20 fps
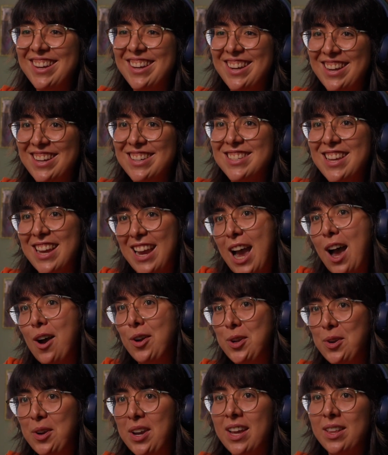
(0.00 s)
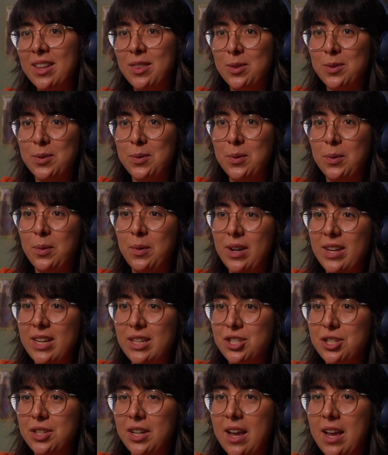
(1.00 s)
it's like how you get through
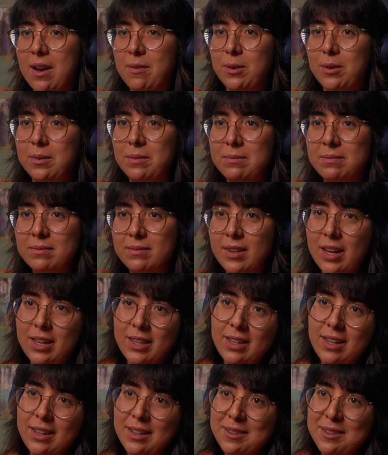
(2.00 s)
each level, I think.